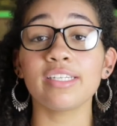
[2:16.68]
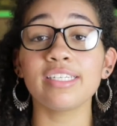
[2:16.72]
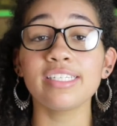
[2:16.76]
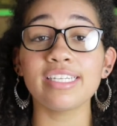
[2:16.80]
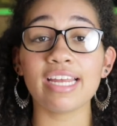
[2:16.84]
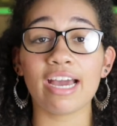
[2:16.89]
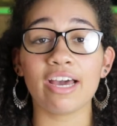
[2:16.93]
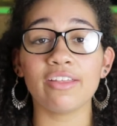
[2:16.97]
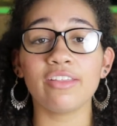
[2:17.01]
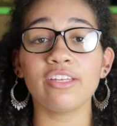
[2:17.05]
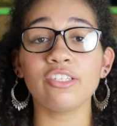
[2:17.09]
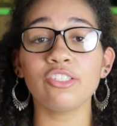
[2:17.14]

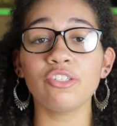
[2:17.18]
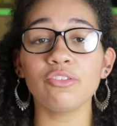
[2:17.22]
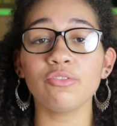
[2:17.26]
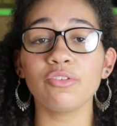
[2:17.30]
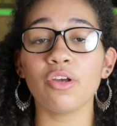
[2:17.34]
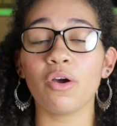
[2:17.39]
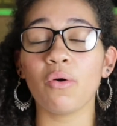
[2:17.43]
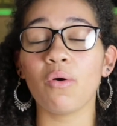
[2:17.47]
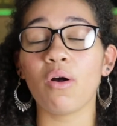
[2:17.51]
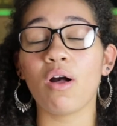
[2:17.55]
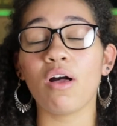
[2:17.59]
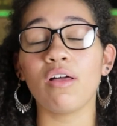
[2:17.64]
now that you
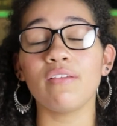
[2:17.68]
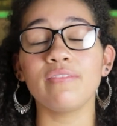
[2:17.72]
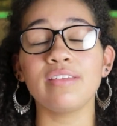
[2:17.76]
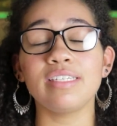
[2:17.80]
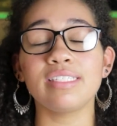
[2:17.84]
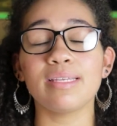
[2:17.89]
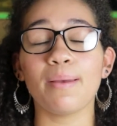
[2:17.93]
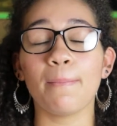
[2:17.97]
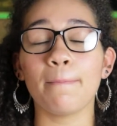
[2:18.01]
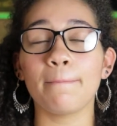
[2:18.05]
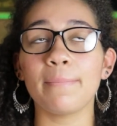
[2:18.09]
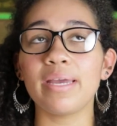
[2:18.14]
know all
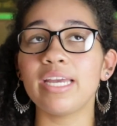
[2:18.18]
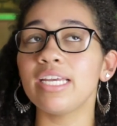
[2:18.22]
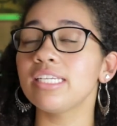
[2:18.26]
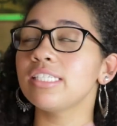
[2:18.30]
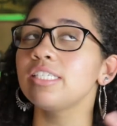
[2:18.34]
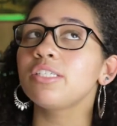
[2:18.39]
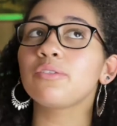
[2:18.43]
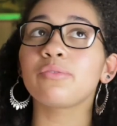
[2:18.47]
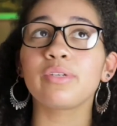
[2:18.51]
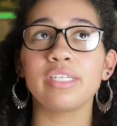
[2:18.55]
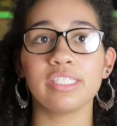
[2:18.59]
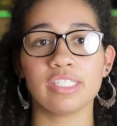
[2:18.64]
these
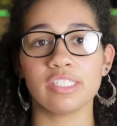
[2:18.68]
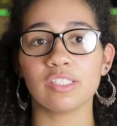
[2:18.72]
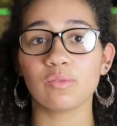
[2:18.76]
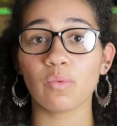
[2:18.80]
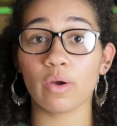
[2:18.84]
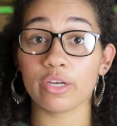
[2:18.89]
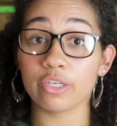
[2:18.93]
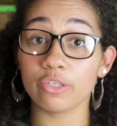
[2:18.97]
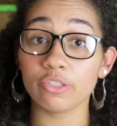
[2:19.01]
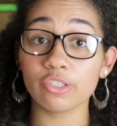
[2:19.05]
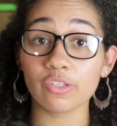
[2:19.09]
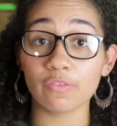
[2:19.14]
amazing reasons
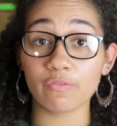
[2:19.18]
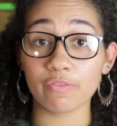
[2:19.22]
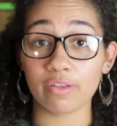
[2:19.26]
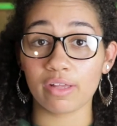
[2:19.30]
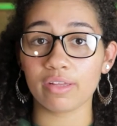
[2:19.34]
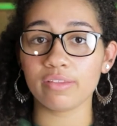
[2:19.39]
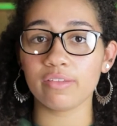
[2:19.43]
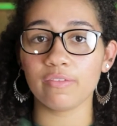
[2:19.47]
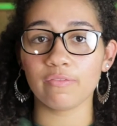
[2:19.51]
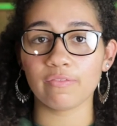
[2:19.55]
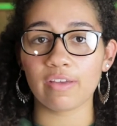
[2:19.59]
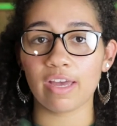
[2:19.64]
why you should fill
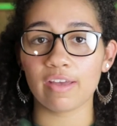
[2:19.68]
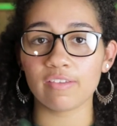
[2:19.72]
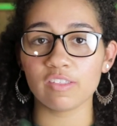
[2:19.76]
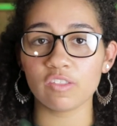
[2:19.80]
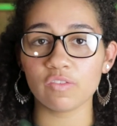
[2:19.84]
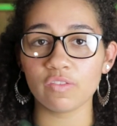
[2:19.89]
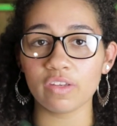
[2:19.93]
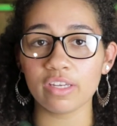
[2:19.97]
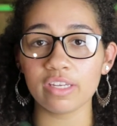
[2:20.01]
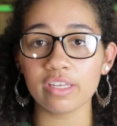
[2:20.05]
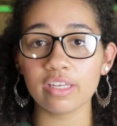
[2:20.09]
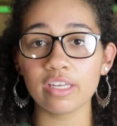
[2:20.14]
out the
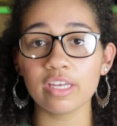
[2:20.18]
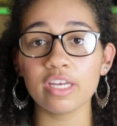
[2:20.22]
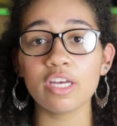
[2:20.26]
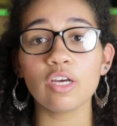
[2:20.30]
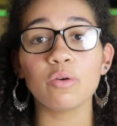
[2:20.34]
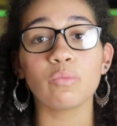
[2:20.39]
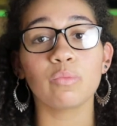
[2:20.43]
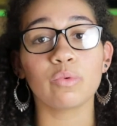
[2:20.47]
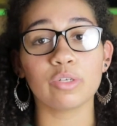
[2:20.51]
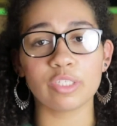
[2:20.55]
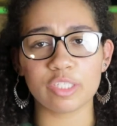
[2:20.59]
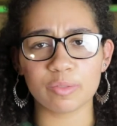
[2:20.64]
FAFSA,
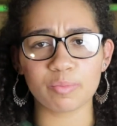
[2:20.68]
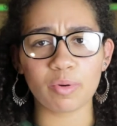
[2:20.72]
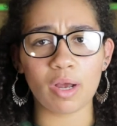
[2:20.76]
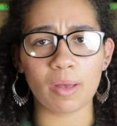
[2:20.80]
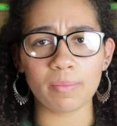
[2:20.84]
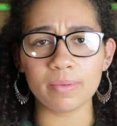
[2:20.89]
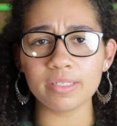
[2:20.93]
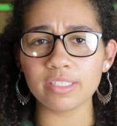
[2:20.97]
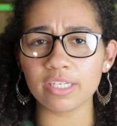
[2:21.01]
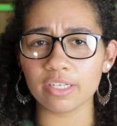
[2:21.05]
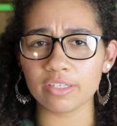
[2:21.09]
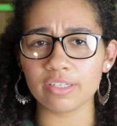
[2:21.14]
we should
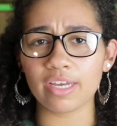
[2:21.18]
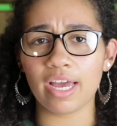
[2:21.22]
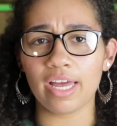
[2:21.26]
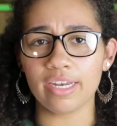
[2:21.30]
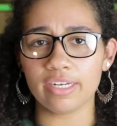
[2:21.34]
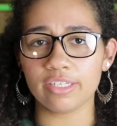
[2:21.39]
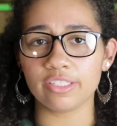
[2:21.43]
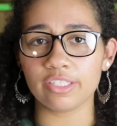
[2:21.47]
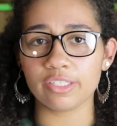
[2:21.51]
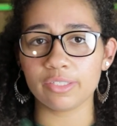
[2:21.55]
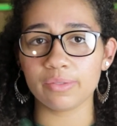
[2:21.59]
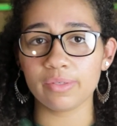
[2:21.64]
probably tell you how
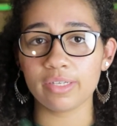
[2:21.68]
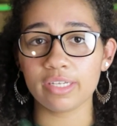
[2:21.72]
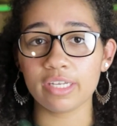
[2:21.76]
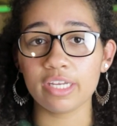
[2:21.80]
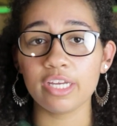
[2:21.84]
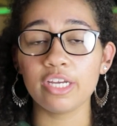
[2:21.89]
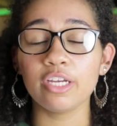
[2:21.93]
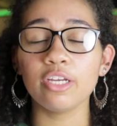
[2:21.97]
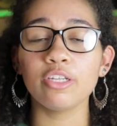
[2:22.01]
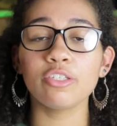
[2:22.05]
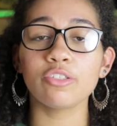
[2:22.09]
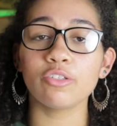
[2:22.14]
to do it.
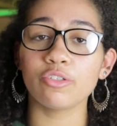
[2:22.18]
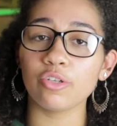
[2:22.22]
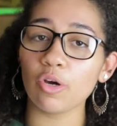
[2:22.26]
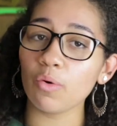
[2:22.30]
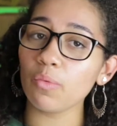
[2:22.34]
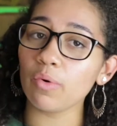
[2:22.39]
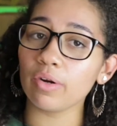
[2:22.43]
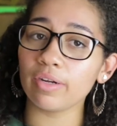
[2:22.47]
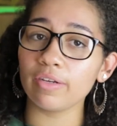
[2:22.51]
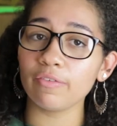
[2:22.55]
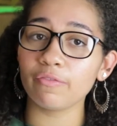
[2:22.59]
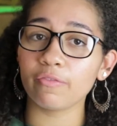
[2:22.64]
So don't
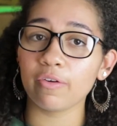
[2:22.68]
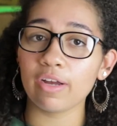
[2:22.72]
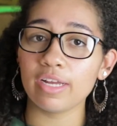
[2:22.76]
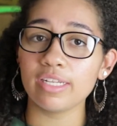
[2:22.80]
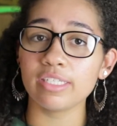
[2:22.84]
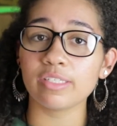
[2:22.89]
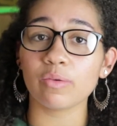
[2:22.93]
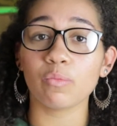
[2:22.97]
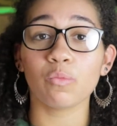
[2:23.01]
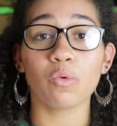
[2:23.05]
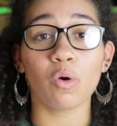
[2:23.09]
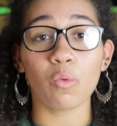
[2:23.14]
worry
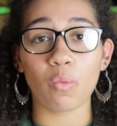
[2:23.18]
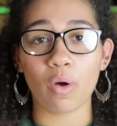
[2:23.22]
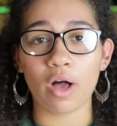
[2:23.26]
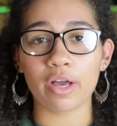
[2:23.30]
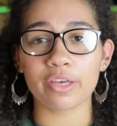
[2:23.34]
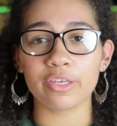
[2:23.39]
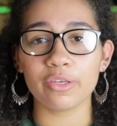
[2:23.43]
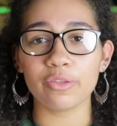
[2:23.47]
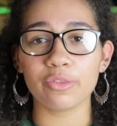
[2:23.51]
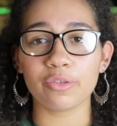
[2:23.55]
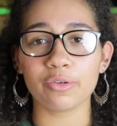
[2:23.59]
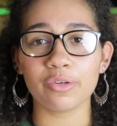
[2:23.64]
friends, we'll
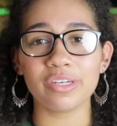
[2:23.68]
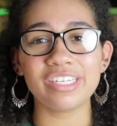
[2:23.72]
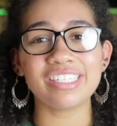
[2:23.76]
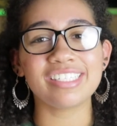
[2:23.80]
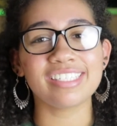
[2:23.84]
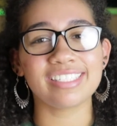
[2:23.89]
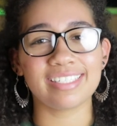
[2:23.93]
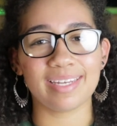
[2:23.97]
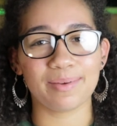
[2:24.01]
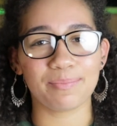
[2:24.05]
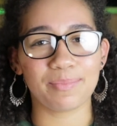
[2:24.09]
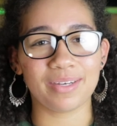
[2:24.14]
walk you through it
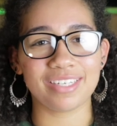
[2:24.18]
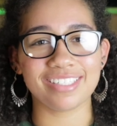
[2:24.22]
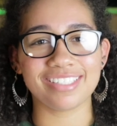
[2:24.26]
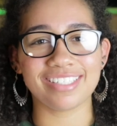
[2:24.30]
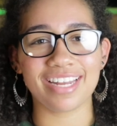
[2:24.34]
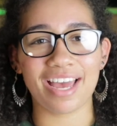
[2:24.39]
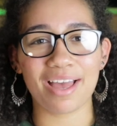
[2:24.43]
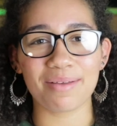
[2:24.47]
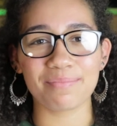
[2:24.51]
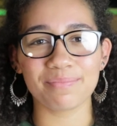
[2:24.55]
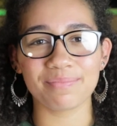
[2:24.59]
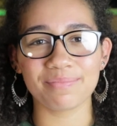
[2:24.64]
step by
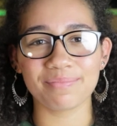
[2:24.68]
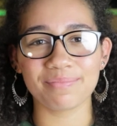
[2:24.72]
step.